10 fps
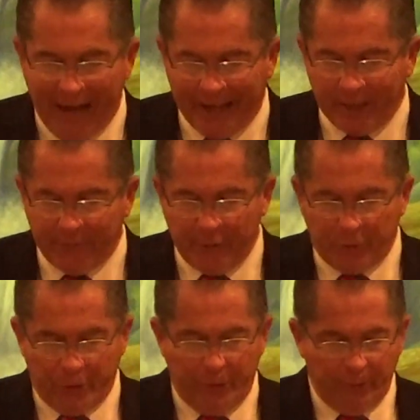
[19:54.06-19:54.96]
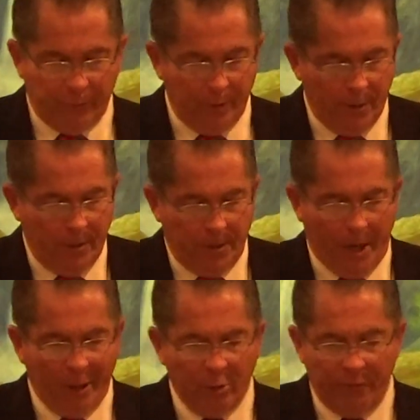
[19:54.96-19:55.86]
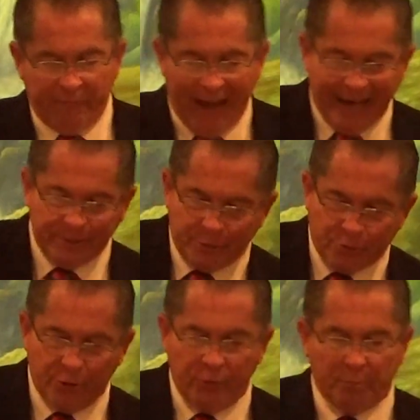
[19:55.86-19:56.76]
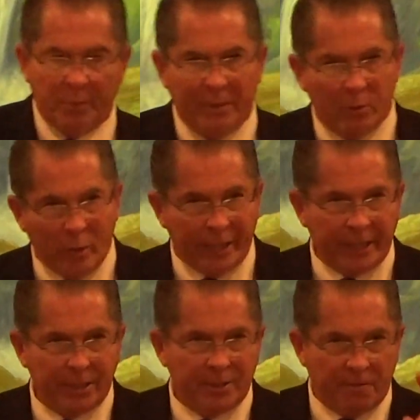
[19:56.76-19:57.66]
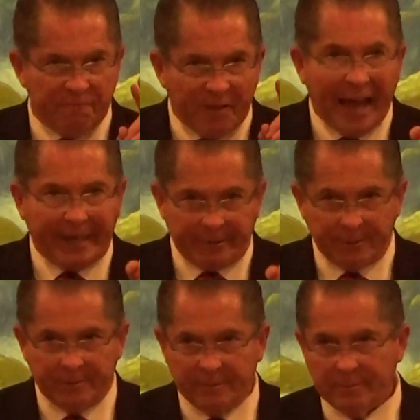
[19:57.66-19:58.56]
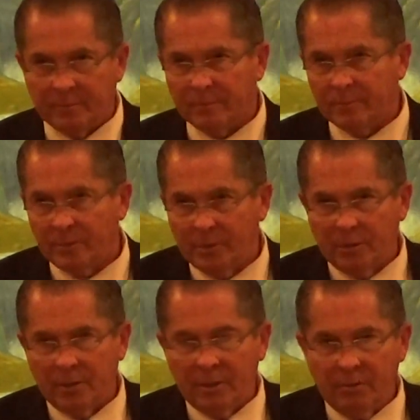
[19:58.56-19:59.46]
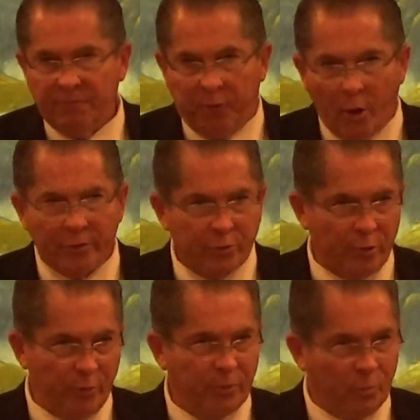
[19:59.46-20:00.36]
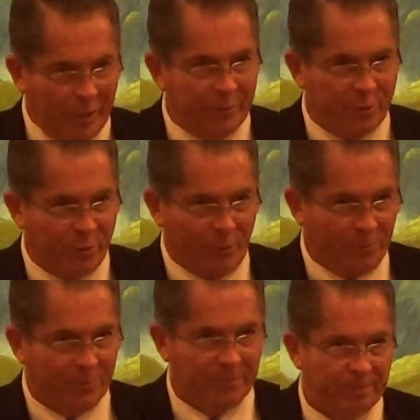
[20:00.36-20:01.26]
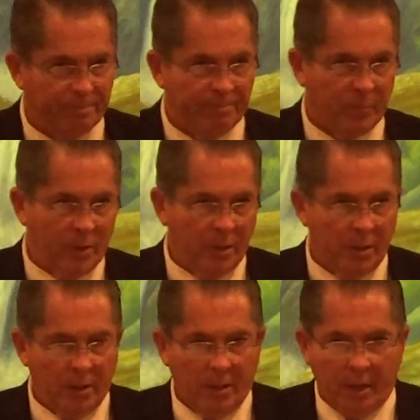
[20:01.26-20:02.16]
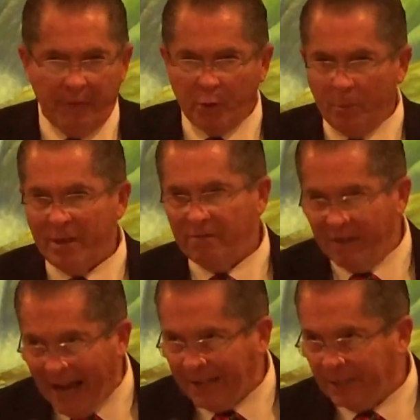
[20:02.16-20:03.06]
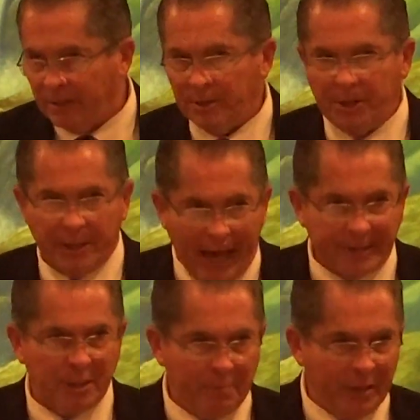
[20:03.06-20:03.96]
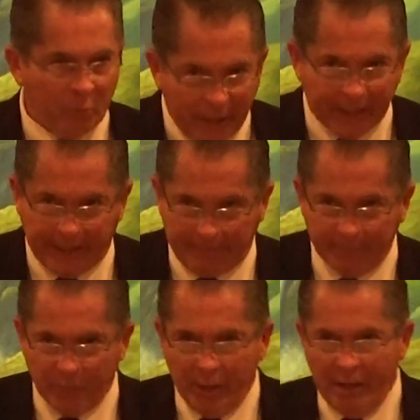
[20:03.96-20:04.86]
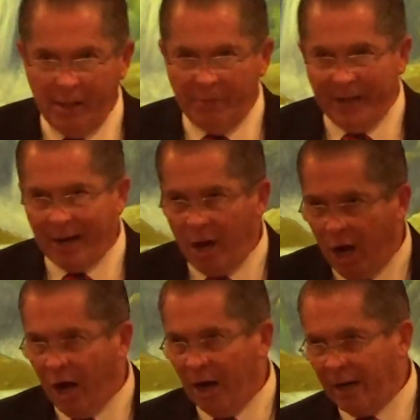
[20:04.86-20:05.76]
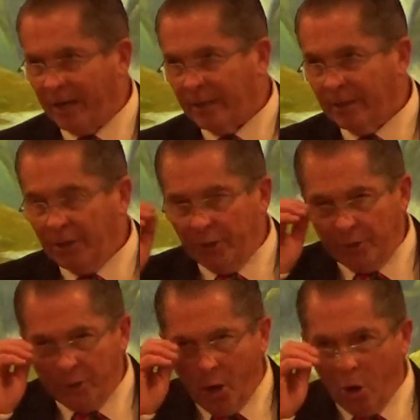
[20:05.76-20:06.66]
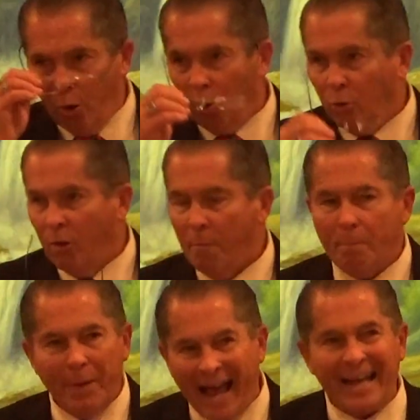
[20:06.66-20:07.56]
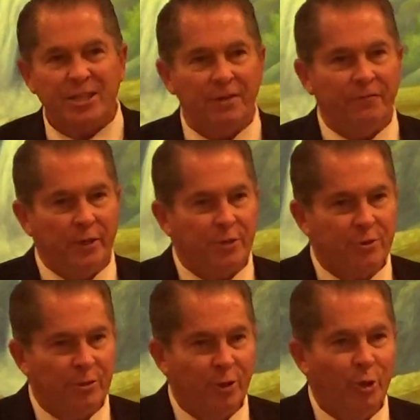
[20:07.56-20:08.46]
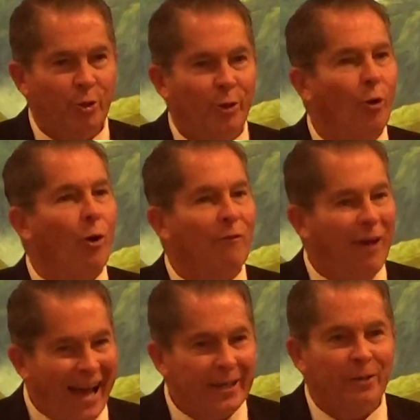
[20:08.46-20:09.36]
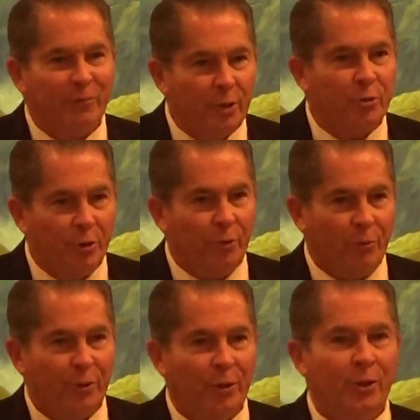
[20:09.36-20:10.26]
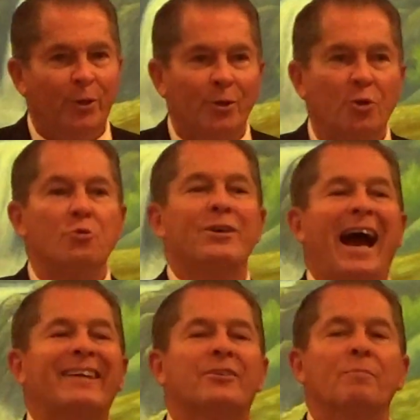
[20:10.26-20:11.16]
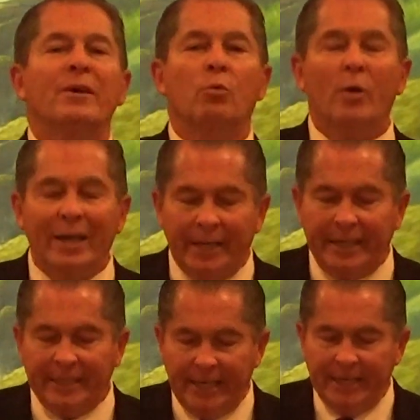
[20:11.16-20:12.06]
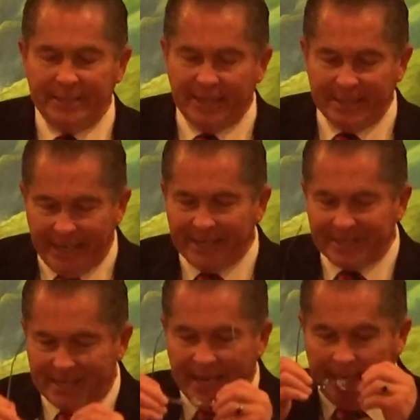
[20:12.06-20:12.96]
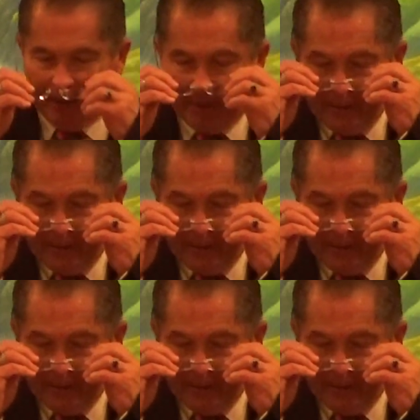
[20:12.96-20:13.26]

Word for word: be valued for the truth, Not only find the truth, but be willing to fight for the truth and with the truth. Amen. If you're going to be valiant, you've got to be willing. There are no pacifists who are valiant for the truth. You've got to be willing to take a stand.